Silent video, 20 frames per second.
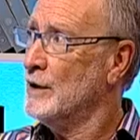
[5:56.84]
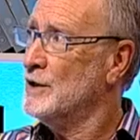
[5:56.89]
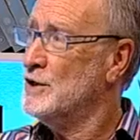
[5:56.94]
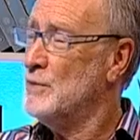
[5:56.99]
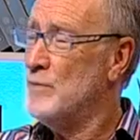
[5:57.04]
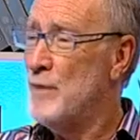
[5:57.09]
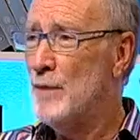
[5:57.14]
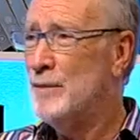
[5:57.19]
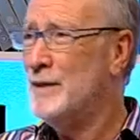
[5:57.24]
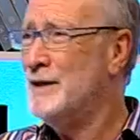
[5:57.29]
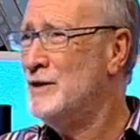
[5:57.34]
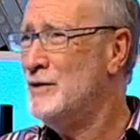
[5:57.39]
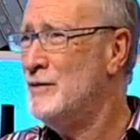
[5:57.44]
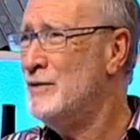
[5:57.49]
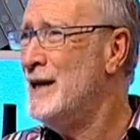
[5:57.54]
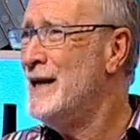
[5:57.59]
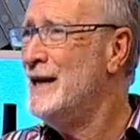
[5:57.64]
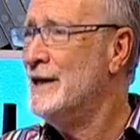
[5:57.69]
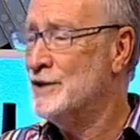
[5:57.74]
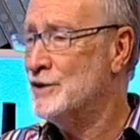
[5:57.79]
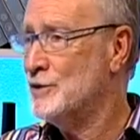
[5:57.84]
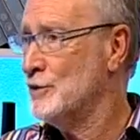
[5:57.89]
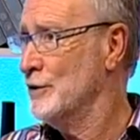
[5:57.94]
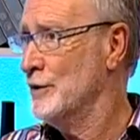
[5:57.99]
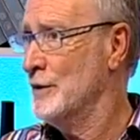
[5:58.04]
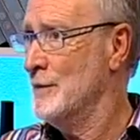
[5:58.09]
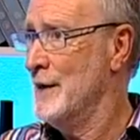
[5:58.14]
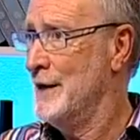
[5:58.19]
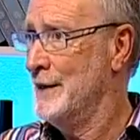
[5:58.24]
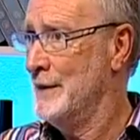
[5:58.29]
because you probably do need a
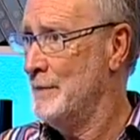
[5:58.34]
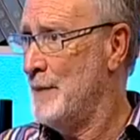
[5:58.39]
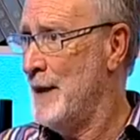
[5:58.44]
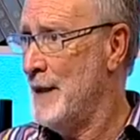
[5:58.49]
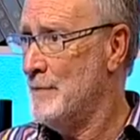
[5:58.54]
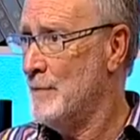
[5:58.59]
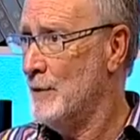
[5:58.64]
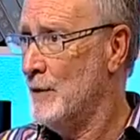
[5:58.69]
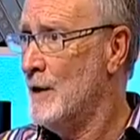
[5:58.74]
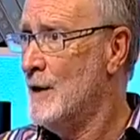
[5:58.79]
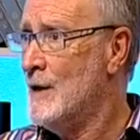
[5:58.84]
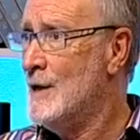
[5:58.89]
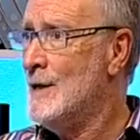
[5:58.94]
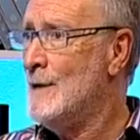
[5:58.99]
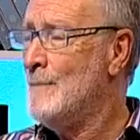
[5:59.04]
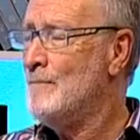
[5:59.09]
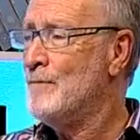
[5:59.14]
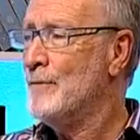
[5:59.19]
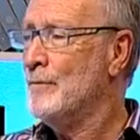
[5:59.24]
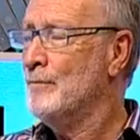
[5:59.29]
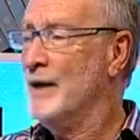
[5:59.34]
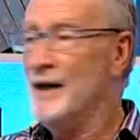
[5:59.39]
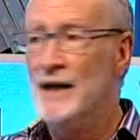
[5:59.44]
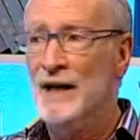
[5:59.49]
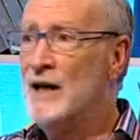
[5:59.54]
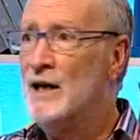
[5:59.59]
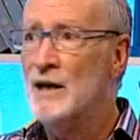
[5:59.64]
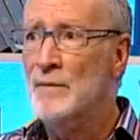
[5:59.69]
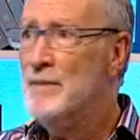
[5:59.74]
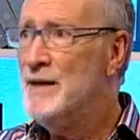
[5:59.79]
certain amount of paper. But
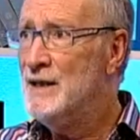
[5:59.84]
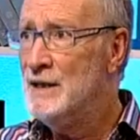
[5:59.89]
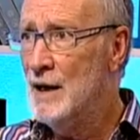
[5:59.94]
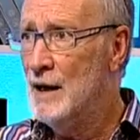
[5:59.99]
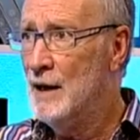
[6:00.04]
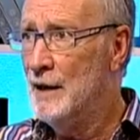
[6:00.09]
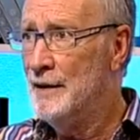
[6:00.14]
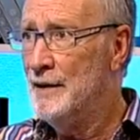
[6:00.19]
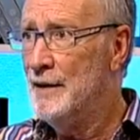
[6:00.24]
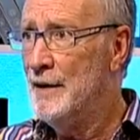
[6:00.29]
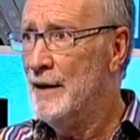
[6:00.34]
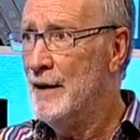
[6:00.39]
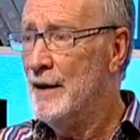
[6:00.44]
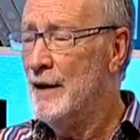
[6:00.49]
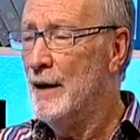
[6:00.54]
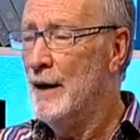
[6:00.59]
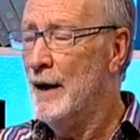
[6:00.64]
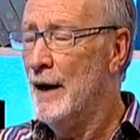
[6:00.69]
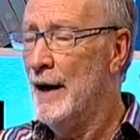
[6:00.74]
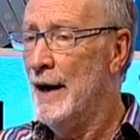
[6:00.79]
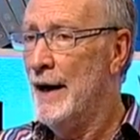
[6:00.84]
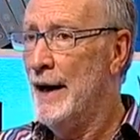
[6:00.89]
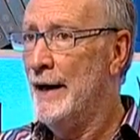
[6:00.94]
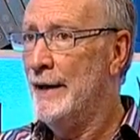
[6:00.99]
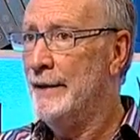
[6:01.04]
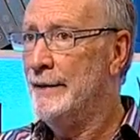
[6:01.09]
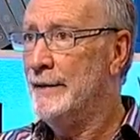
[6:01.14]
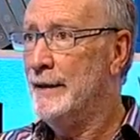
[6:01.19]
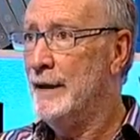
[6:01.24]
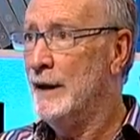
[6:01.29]
it can be done,
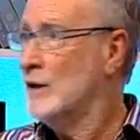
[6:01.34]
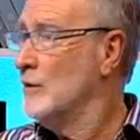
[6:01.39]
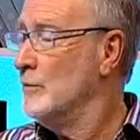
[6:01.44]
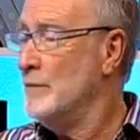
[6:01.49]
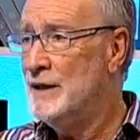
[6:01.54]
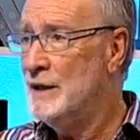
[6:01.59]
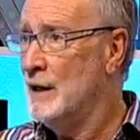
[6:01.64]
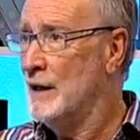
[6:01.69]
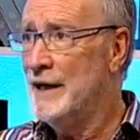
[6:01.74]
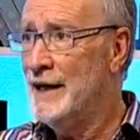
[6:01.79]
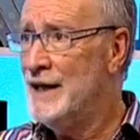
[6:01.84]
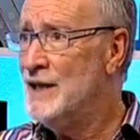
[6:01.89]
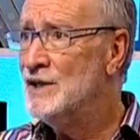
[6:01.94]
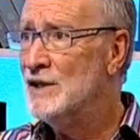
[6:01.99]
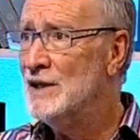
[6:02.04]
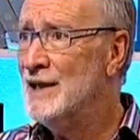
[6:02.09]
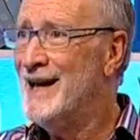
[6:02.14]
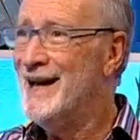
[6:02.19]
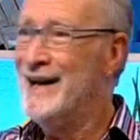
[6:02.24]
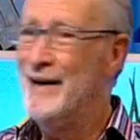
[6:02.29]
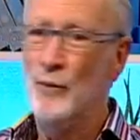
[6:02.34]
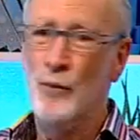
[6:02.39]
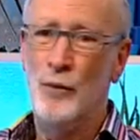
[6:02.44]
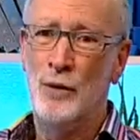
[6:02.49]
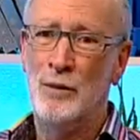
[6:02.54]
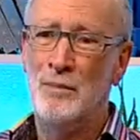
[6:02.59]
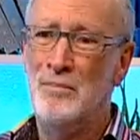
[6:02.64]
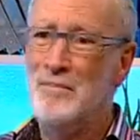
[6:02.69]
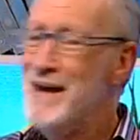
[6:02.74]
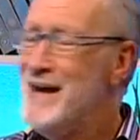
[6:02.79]
and it can be done easily, and it
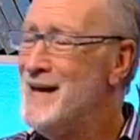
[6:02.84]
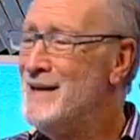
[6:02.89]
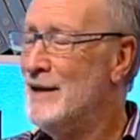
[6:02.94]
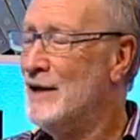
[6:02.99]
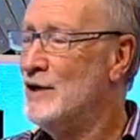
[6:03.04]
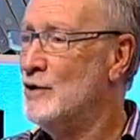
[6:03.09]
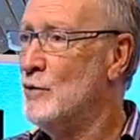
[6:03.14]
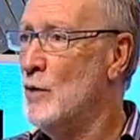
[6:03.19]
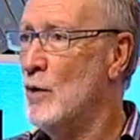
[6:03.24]
will mean that you